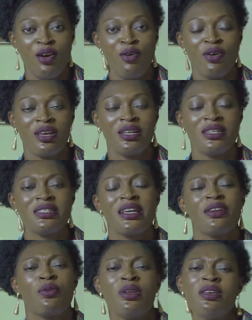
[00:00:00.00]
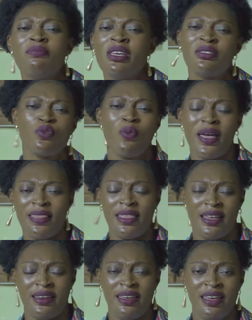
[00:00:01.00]
Okay, this can only means one
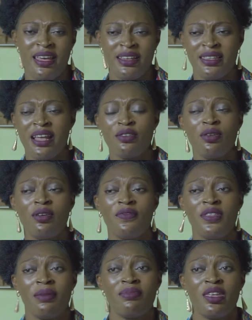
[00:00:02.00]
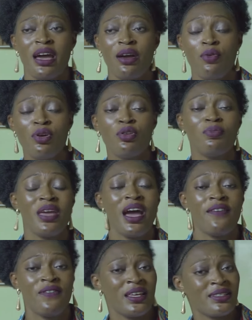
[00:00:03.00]
thing, that all of them, they are going to be
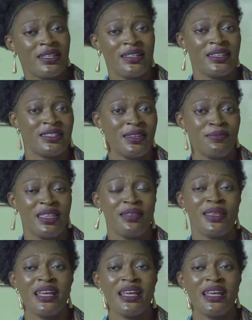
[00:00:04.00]
harvesting the same time.